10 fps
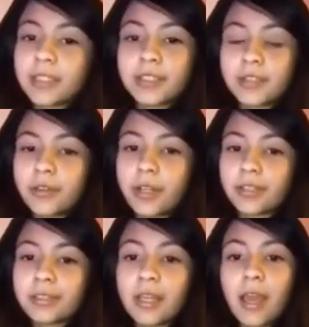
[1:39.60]

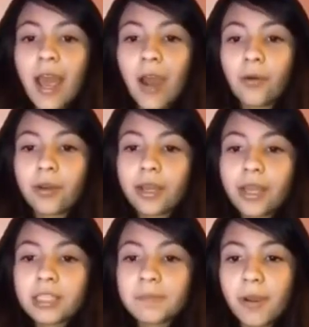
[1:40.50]
students, our
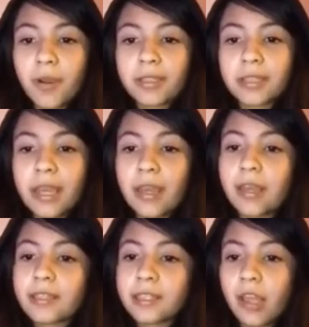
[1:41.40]
next spirit day
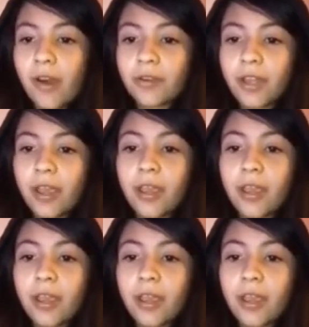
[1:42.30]
is Neon Day.